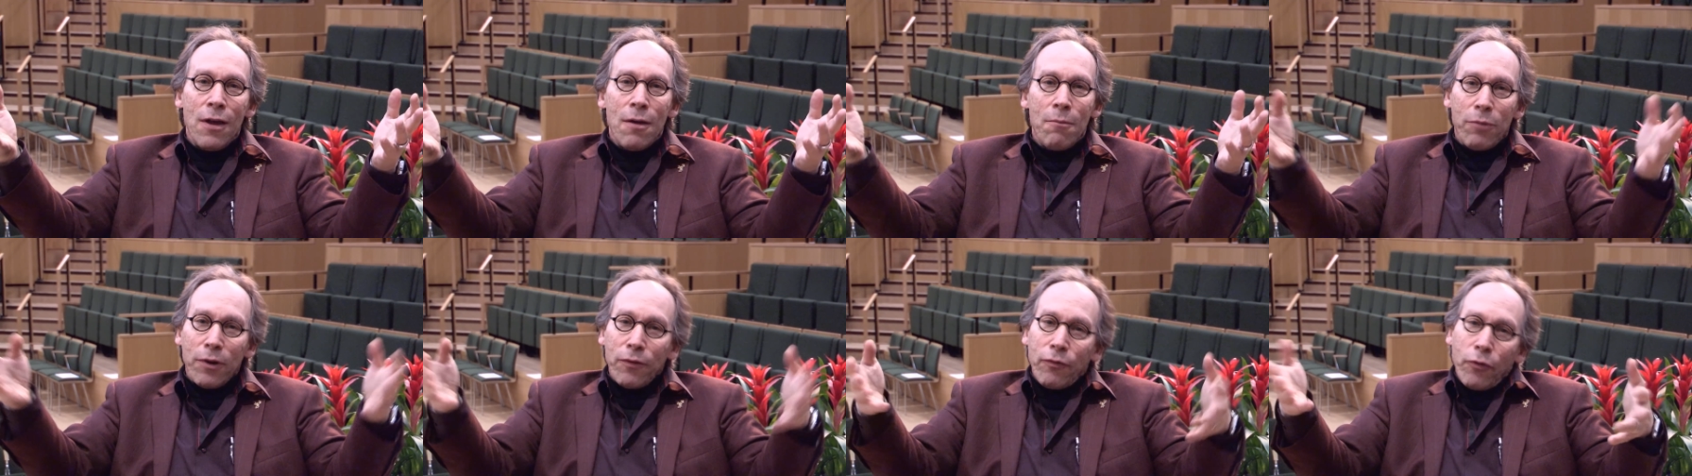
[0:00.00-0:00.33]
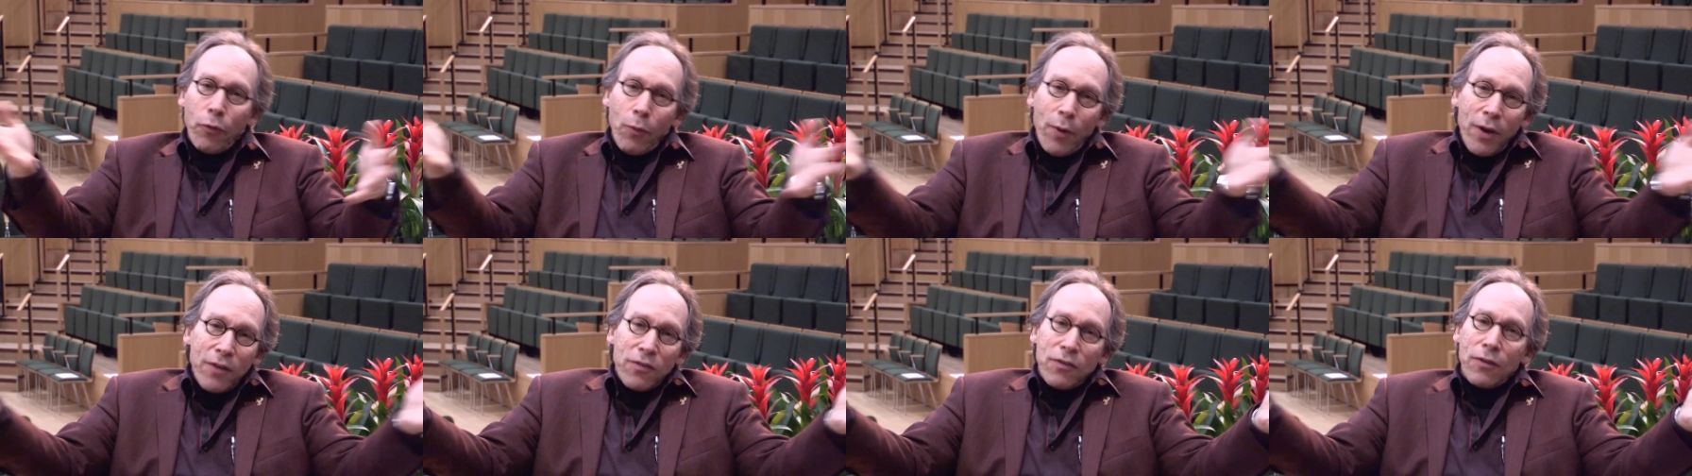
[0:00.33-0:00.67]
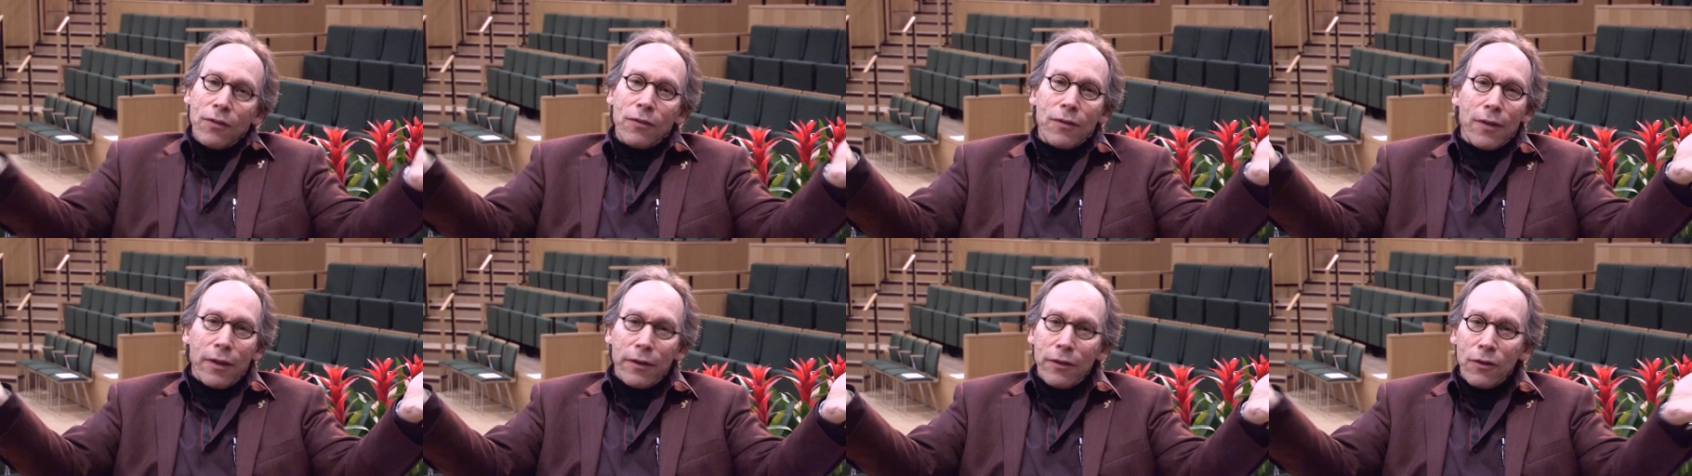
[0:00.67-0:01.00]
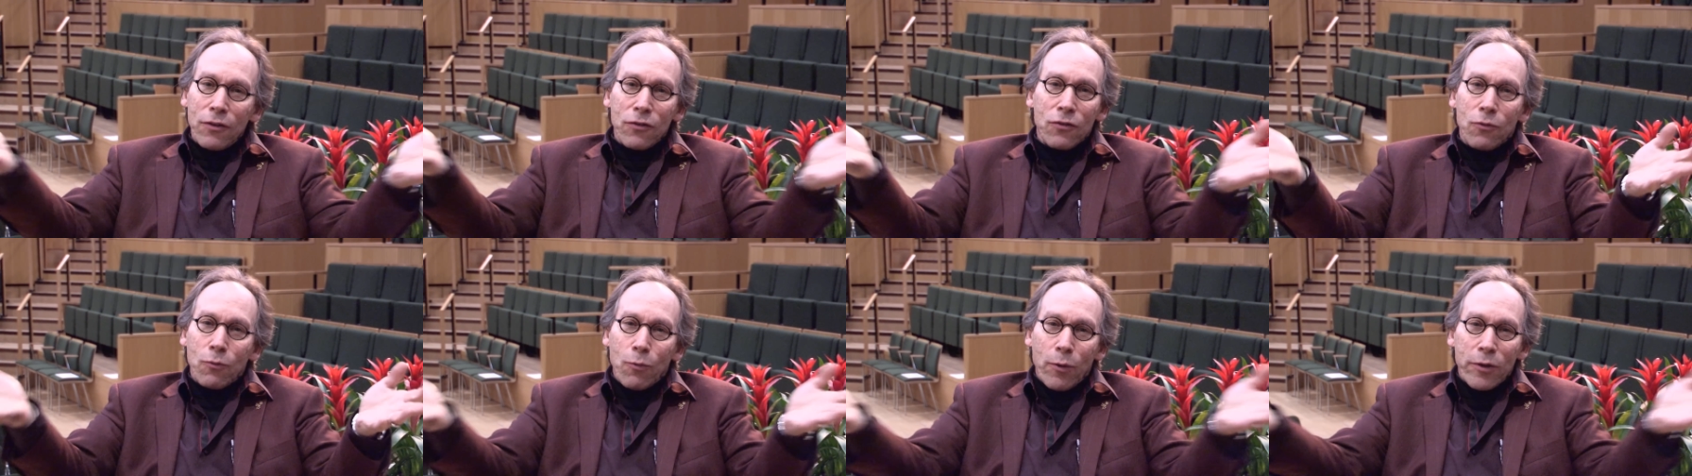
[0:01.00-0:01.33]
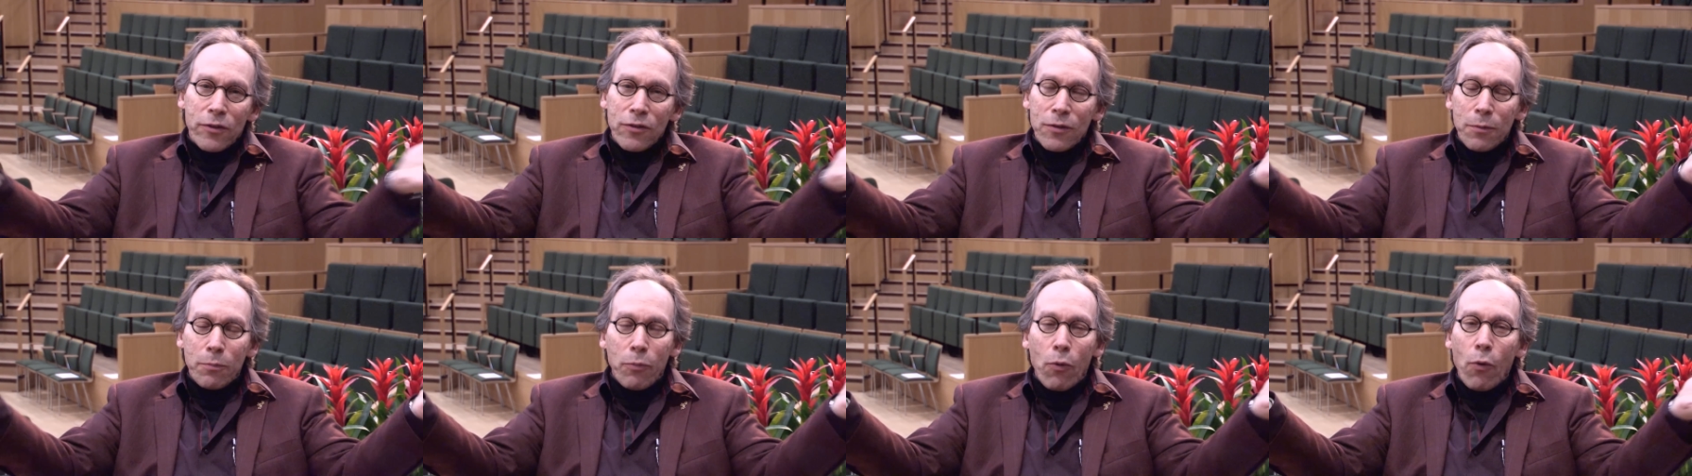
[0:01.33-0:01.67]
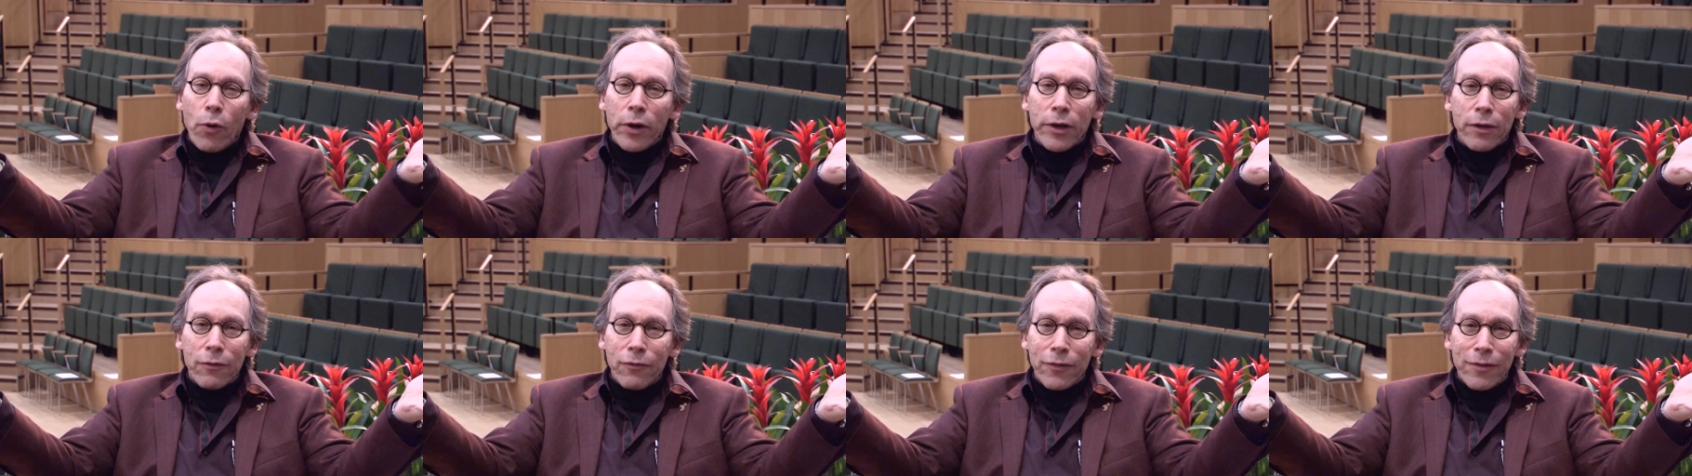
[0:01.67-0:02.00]
But if there isn't, then there's, what's the
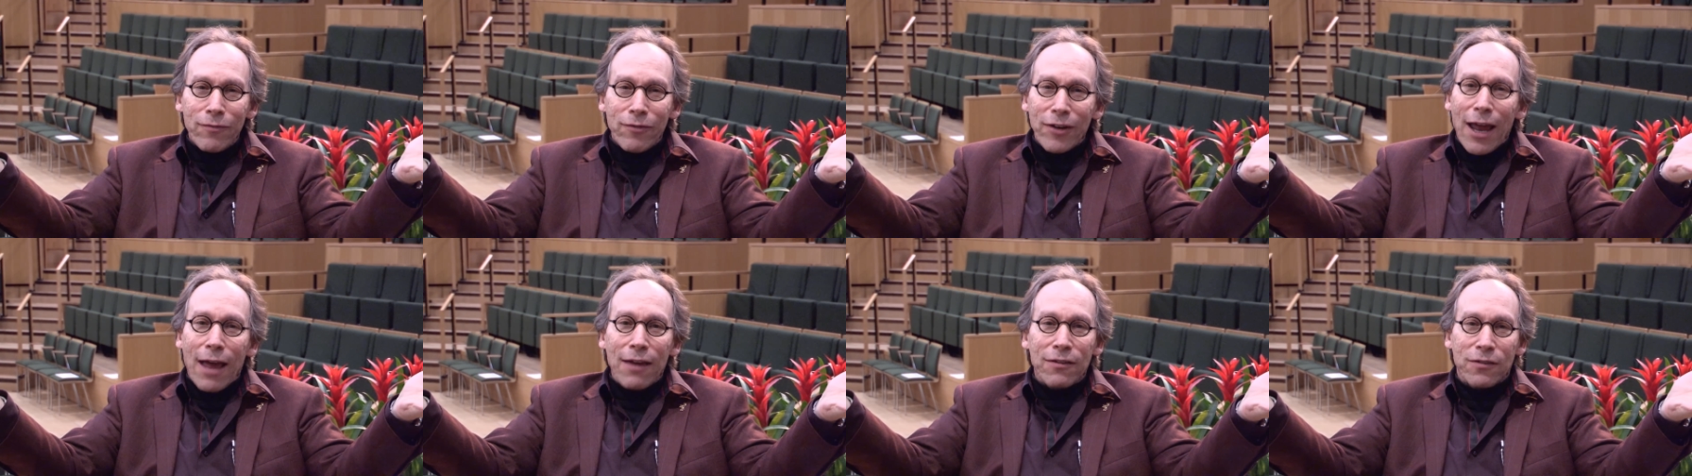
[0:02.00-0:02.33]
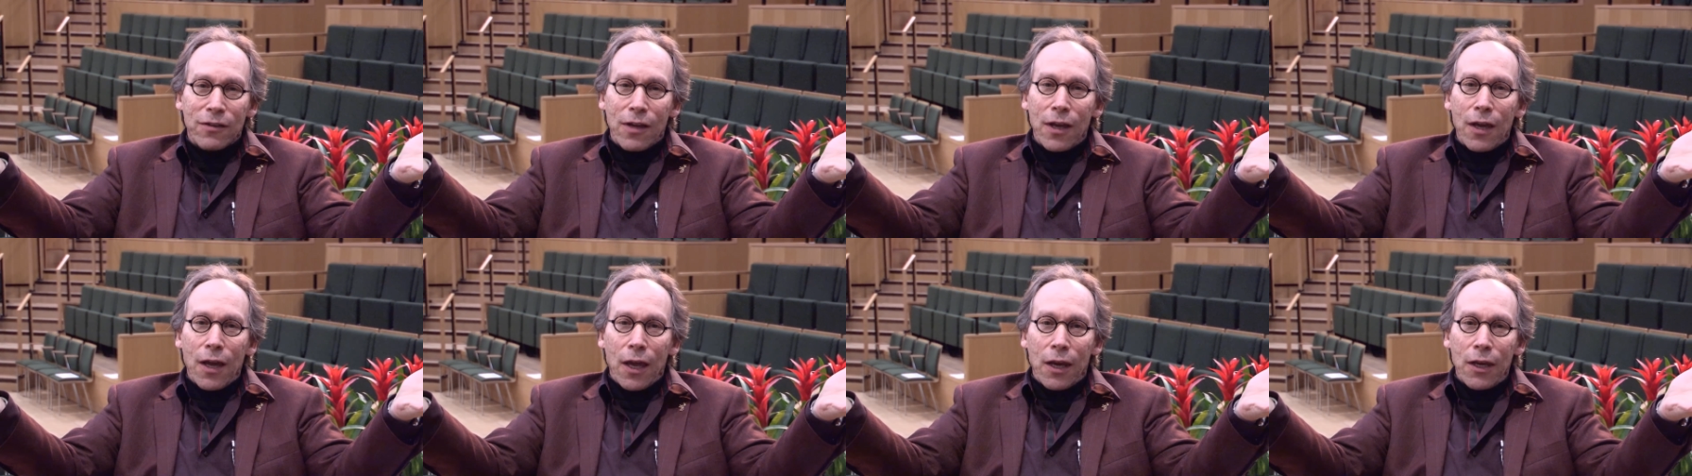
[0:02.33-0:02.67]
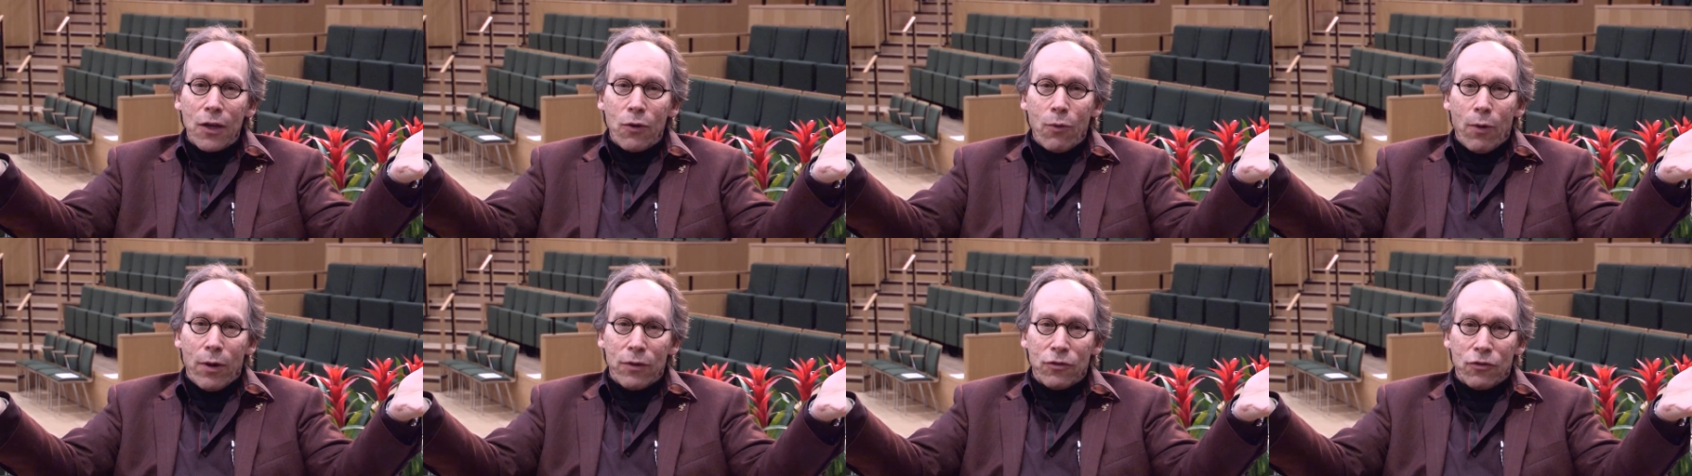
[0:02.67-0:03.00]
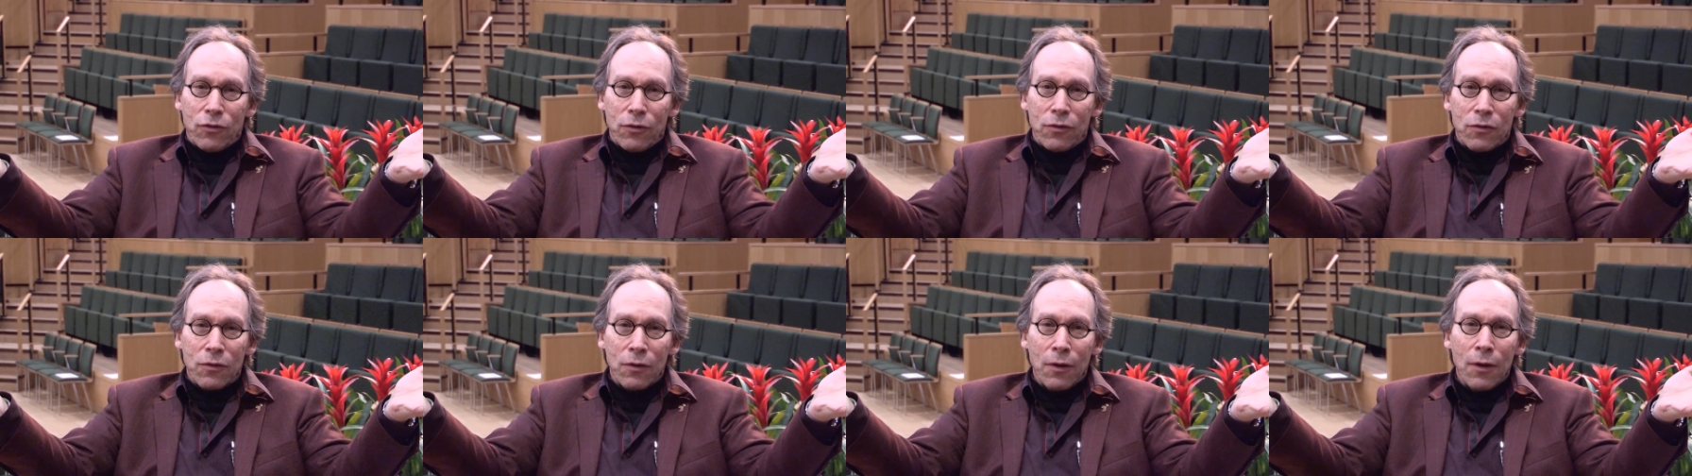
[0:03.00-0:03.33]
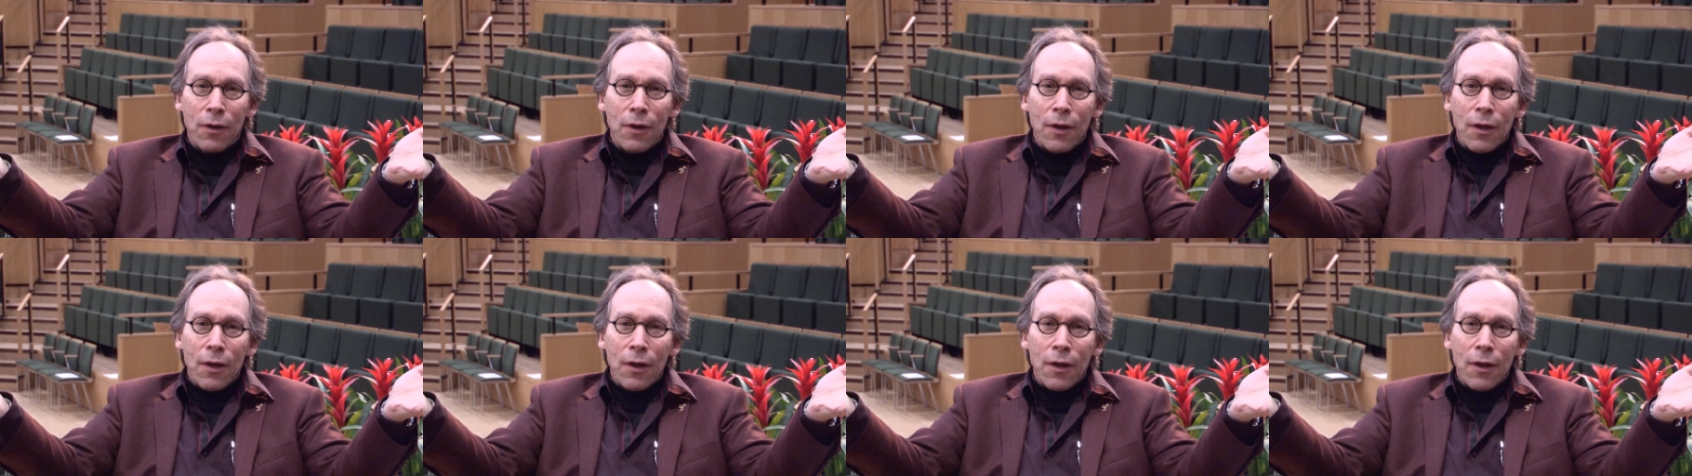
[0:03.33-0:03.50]
point of even asking any questions?